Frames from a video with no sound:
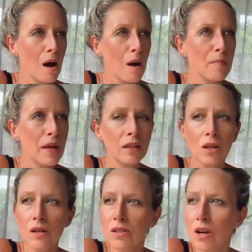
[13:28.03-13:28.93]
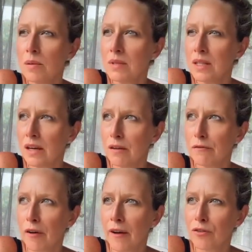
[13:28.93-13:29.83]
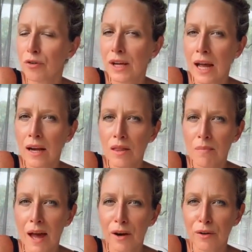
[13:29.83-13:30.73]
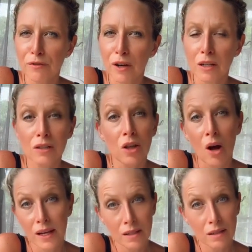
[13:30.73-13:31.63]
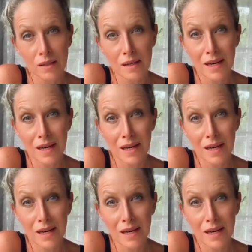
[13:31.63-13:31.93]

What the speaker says: And a lot of times I've created them out of a client